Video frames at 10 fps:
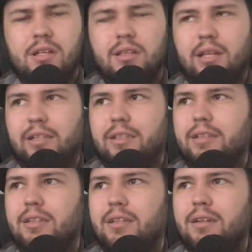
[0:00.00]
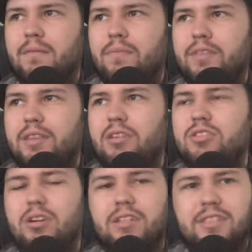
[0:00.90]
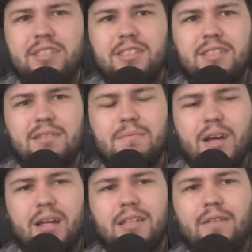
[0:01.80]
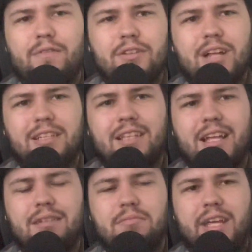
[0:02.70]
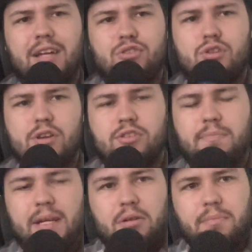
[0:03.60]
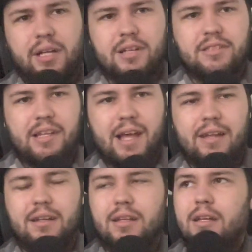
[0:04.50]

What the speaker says: Like, they're starting to they feel like they can't trust Peter because of that.